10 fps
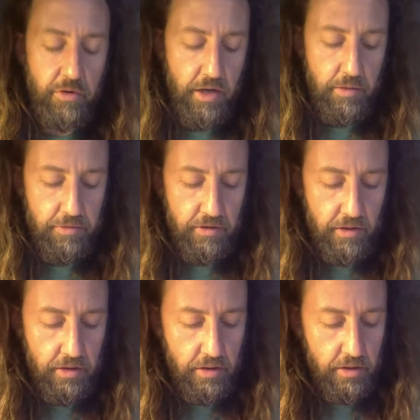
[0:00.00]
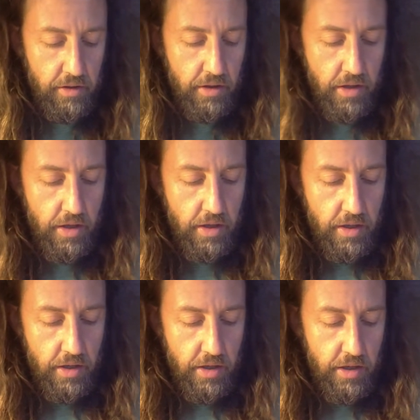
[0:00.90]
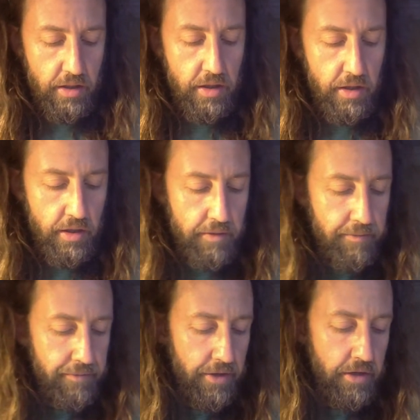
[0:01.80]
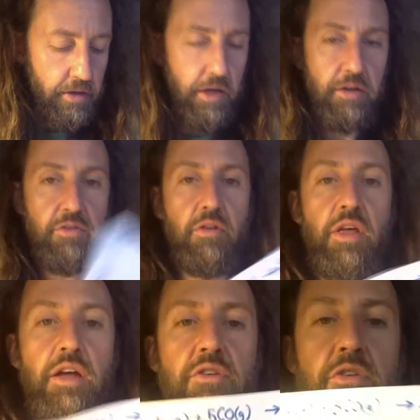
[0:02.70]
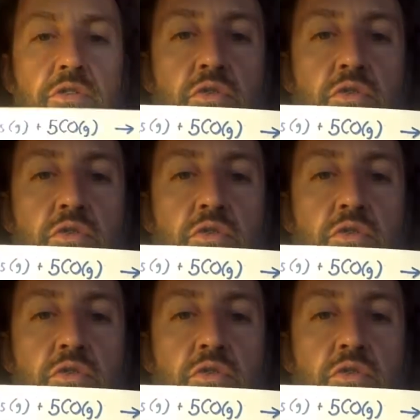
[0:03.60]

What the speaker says: time's sake here. And then, okay, so that just